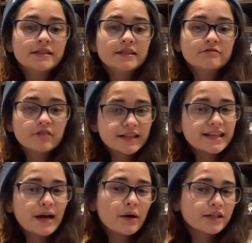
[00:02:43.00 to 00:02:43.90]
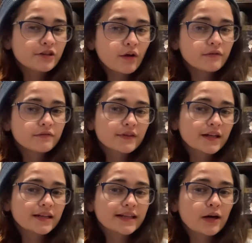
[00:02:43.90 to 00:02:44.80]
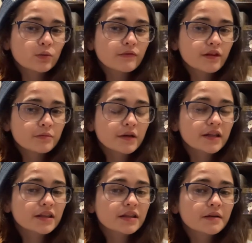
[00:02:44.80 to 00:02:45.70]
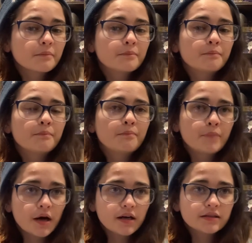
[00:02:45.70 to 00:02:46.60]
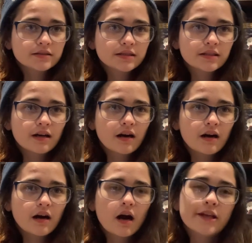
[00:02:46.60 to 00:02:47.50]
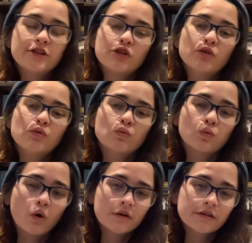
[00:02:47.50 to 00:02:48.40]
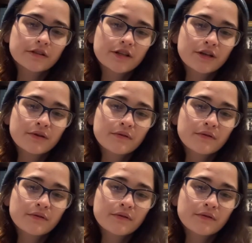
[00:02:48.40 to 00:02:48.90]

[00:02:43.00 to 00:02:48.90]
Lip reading: read it now, I don't think I'd get on with those books. But I do want to